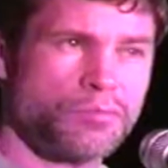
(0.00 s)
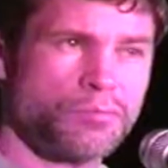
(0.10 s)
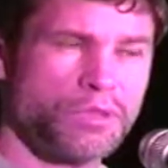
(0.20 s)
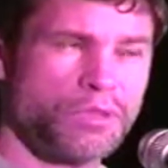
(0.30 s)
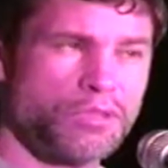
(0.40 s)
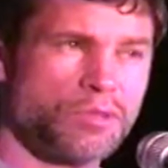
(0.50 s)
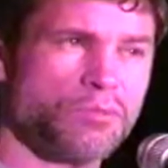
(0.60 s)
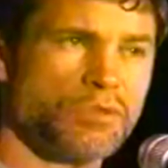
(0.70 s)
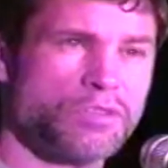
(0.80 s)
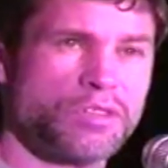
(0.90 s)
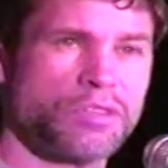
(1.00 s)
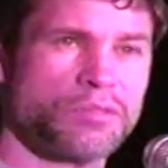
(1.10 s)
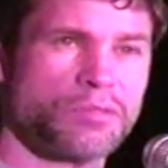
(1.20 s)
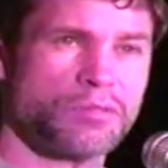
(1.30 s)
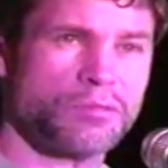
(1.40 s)
because the music
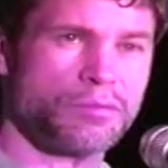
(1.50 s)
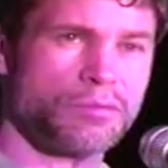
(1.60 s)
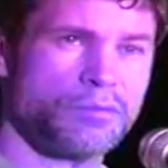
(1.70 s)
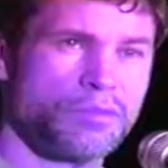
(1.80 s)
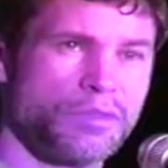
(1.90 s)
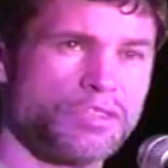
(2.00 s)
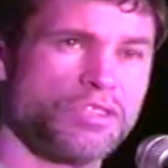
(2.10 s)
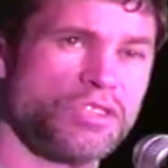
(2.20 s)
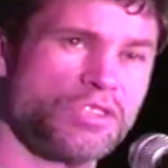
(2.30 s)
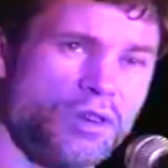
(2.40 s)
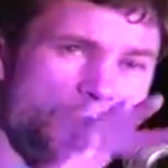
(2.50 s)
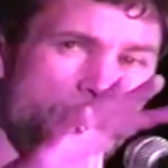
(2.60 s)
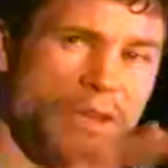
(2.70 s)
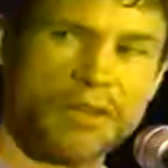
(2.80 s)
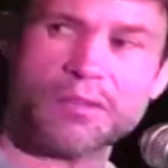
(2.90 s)
exists on
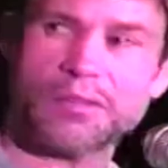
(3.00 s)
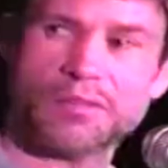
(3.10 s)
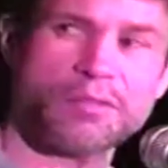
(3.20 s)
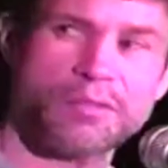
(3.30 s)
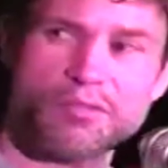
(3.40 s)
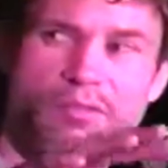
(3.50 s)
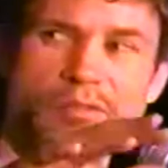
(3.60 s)
many different